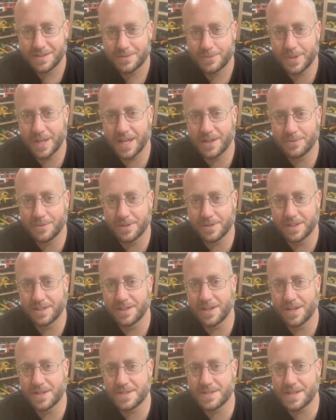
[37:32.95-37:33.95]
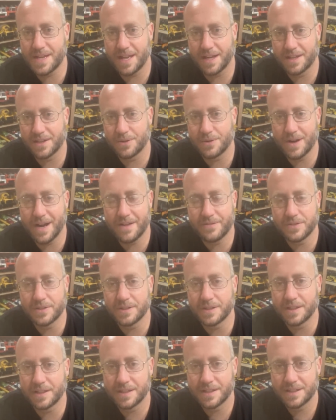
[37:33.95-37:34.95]
We had really nice kind of
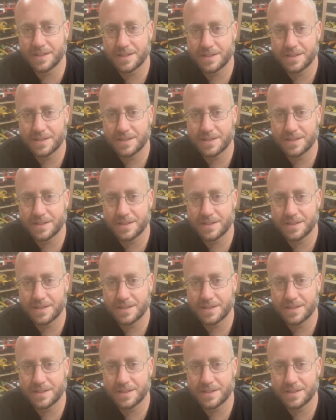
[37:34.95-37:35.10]
gravelly